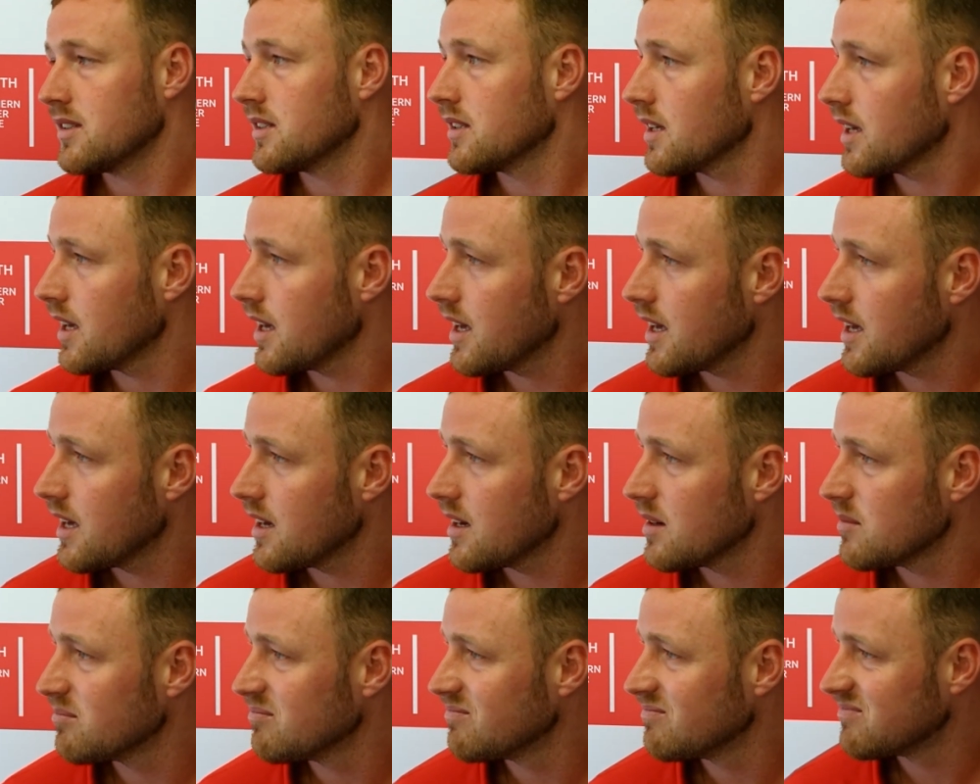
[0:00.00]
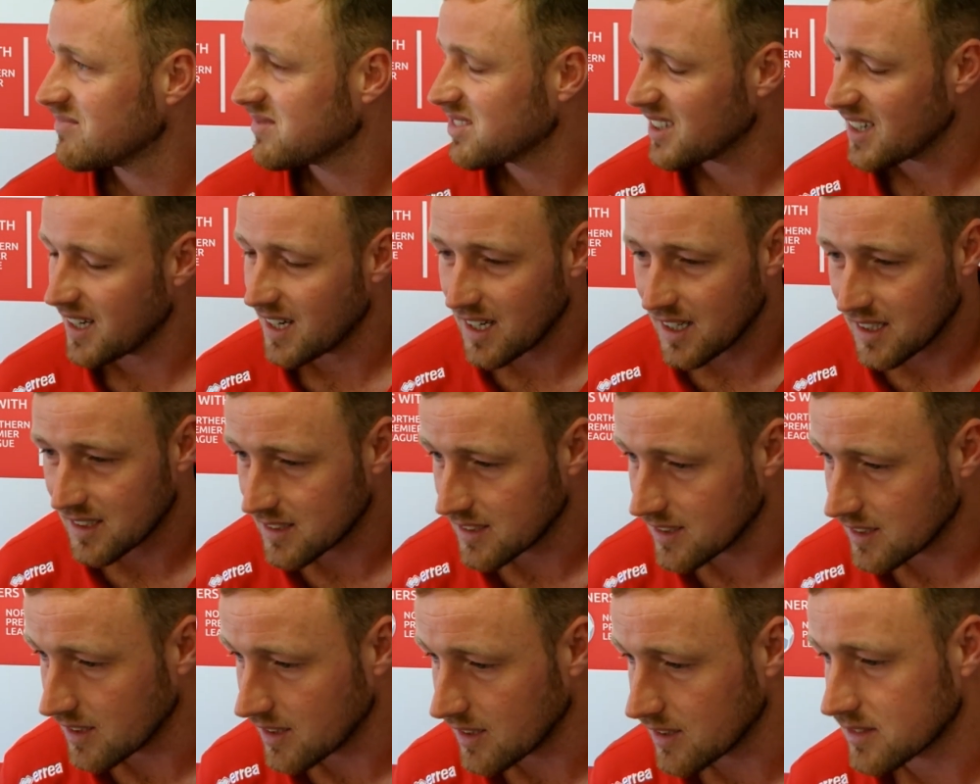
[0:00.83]
Yeah,
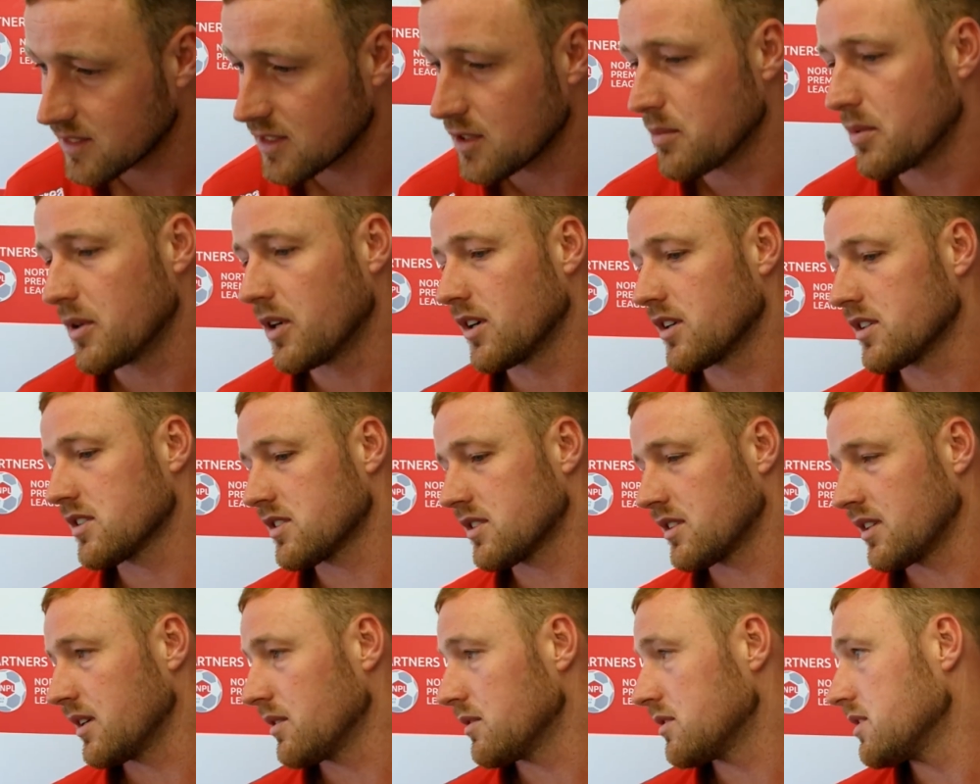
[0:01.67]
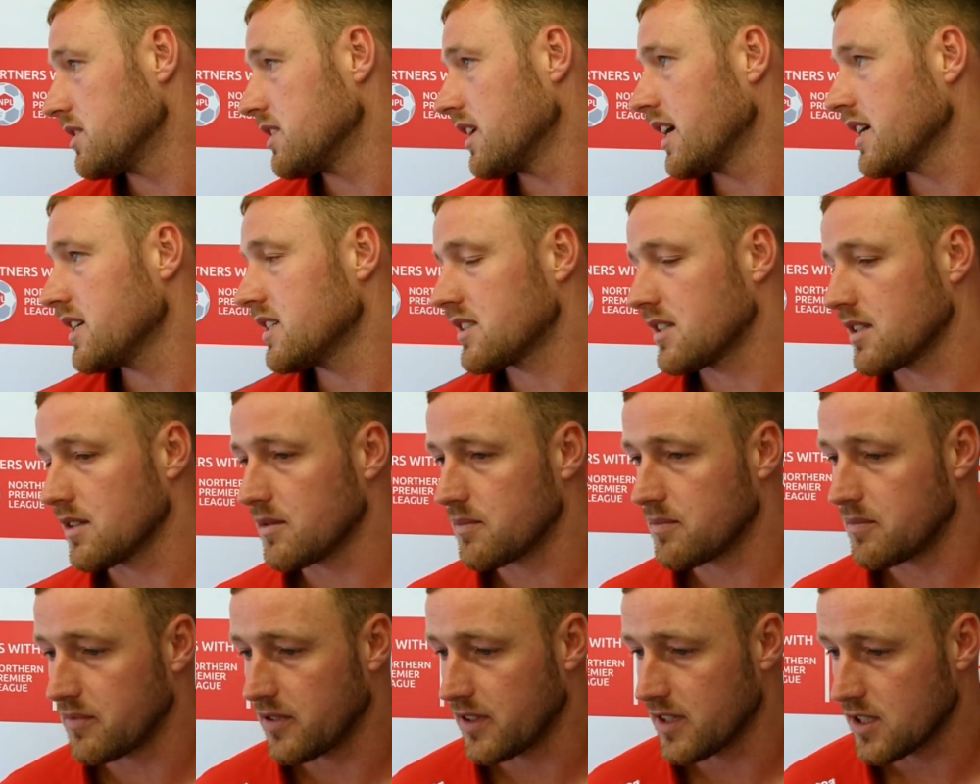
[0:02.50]
no, to be honest, it's nice to
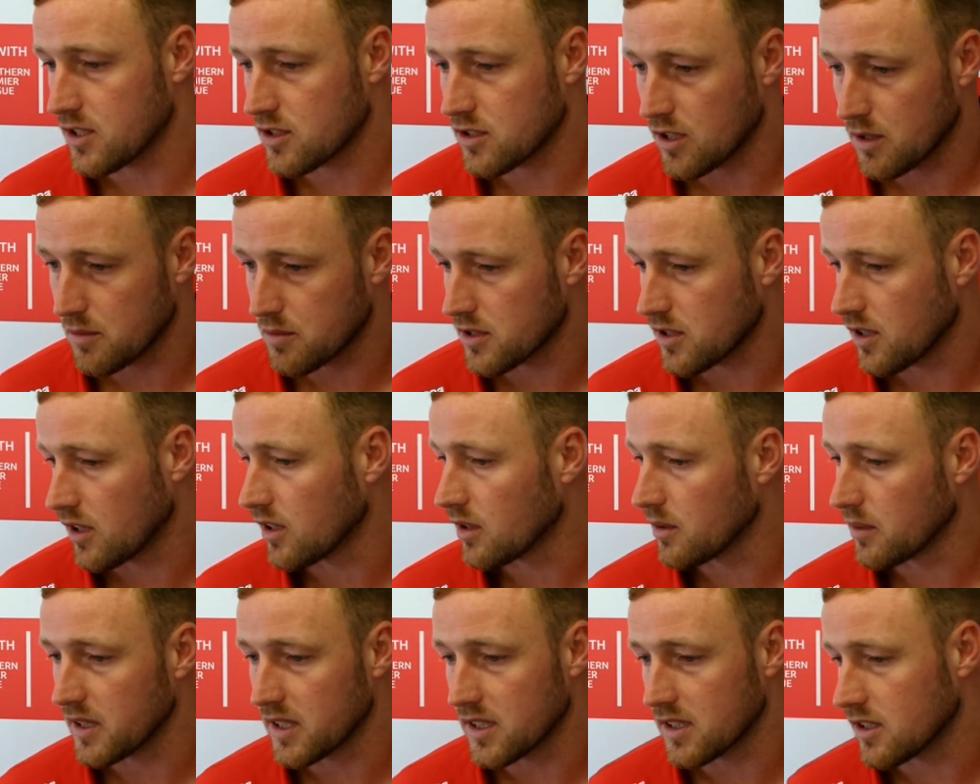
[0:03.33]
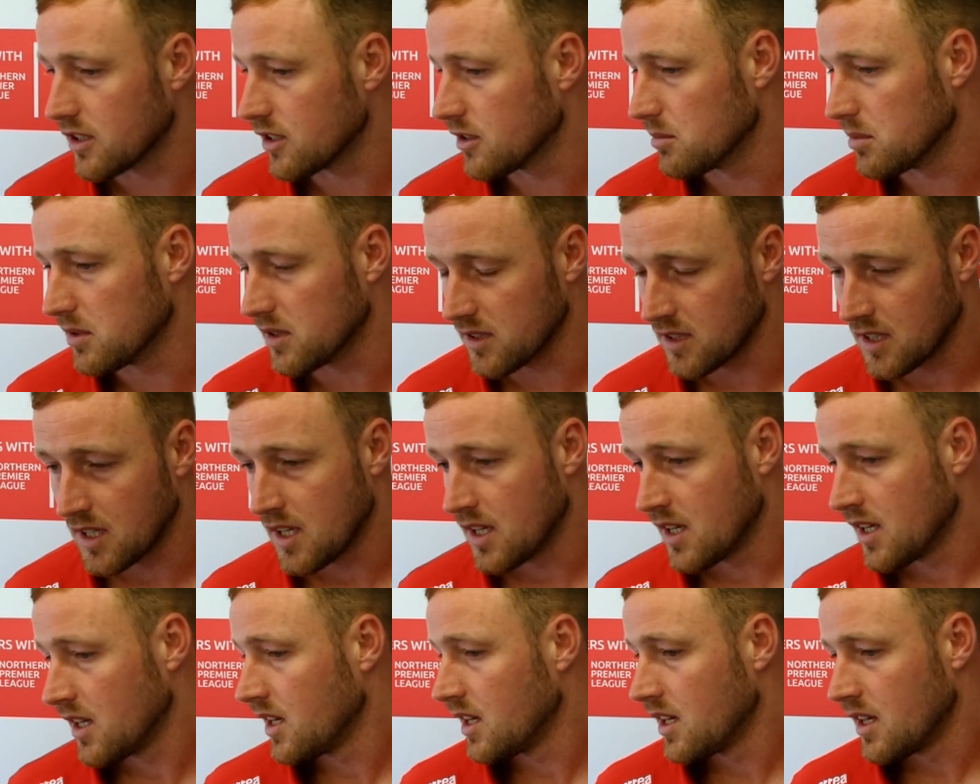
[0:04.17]
finish top scorer when you do,
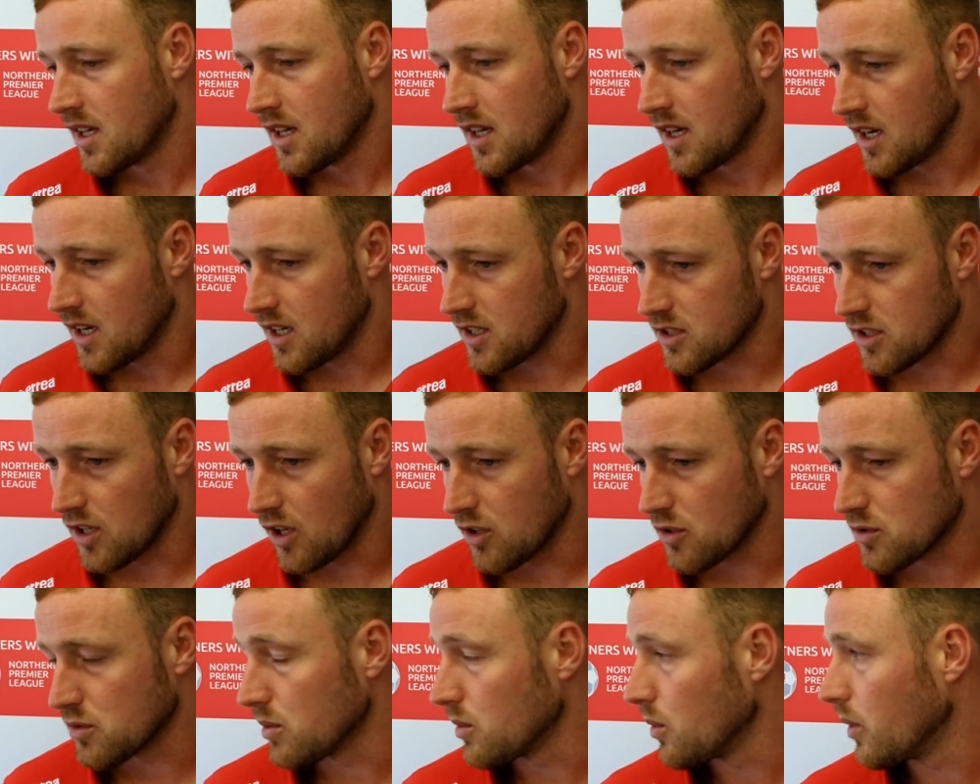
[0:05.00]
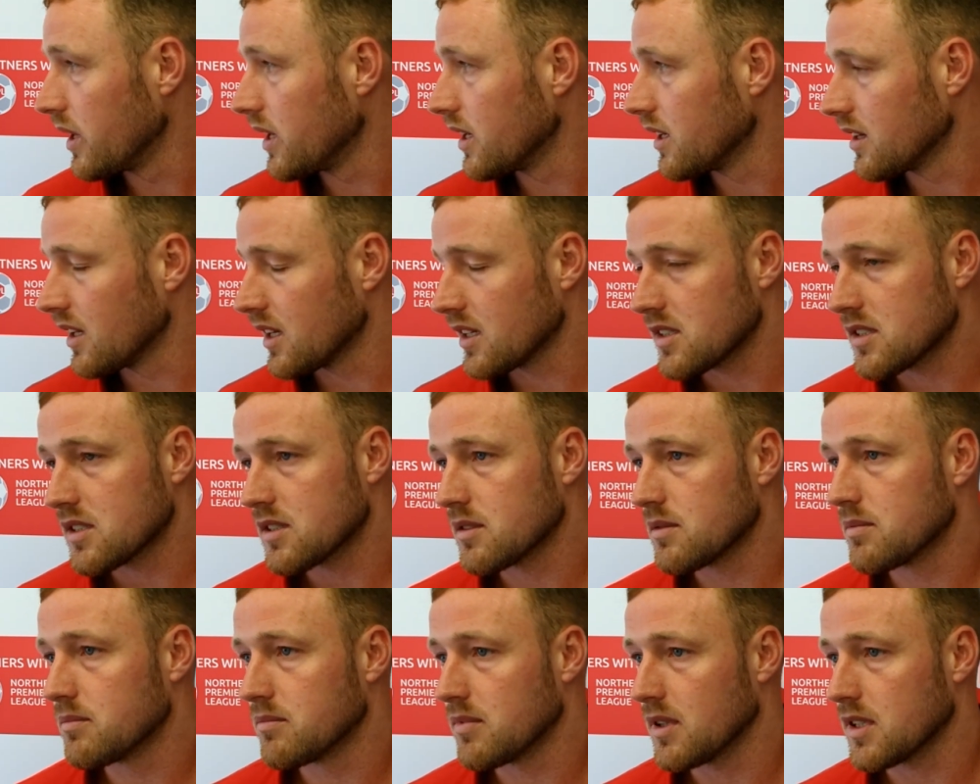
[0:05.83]
but as long as we're winning,
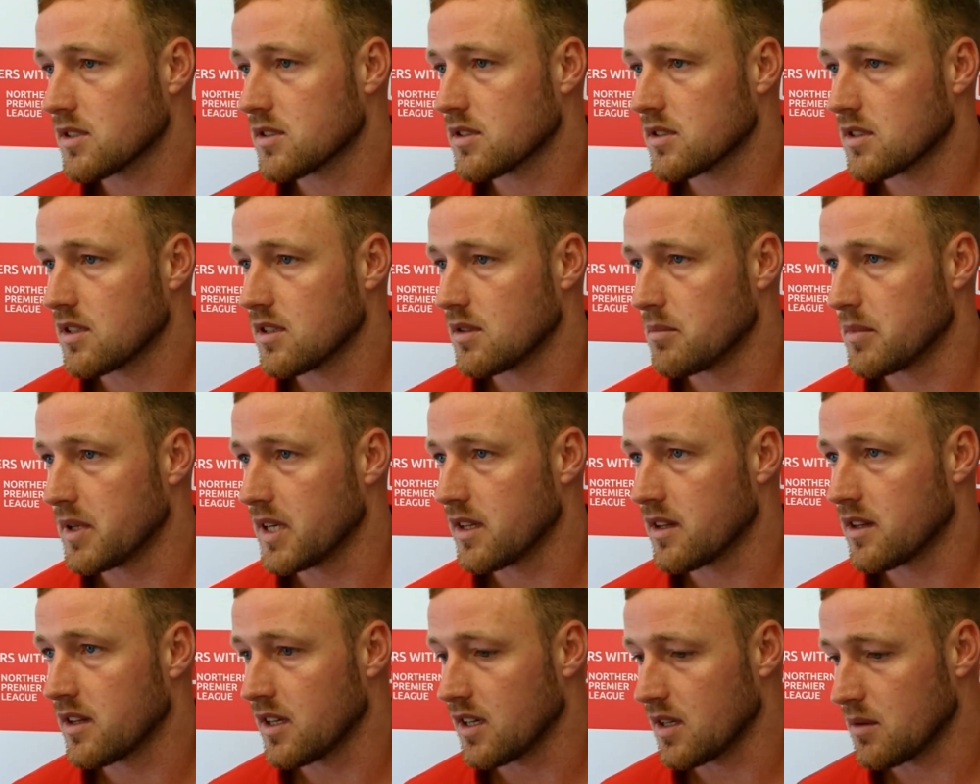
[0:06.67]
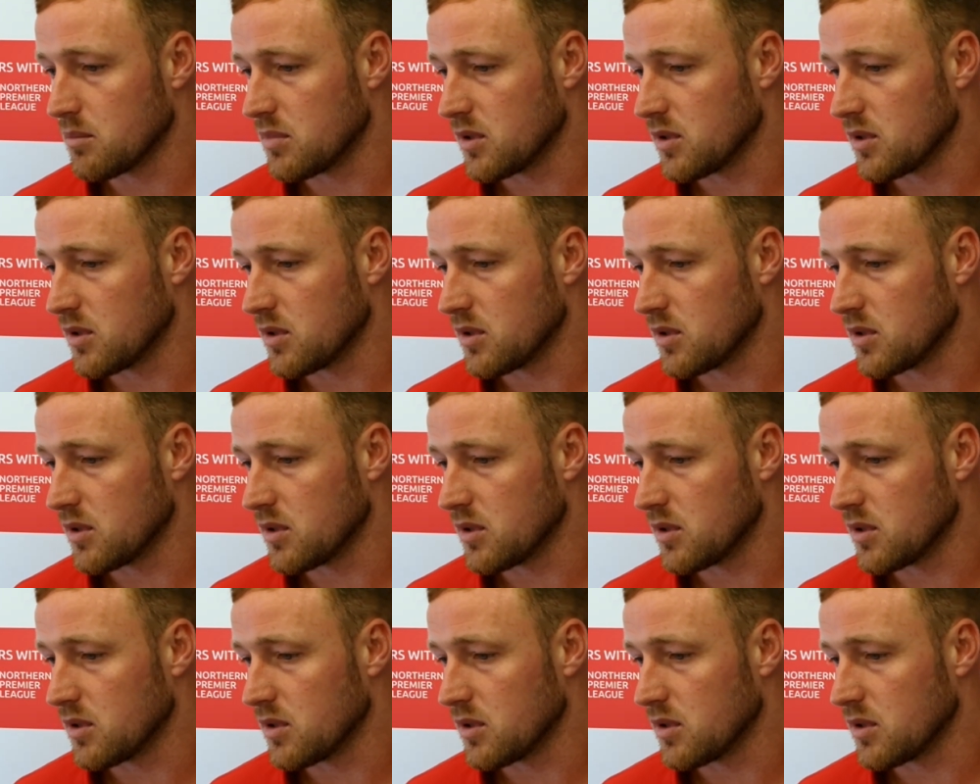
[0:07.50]
that's the main thing.